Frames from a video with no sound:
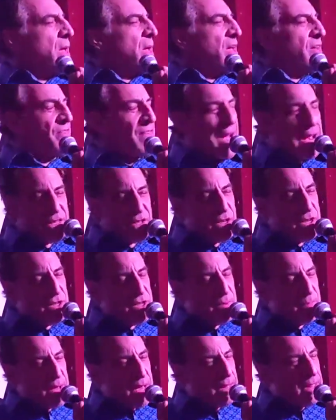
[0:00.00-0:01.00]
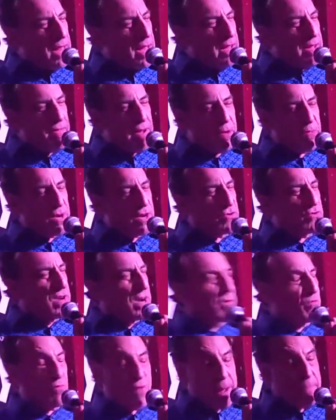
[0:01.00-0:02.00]
If I see something I love, I want to try
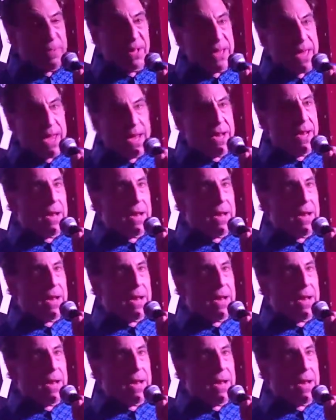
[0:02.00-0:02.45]
to replicate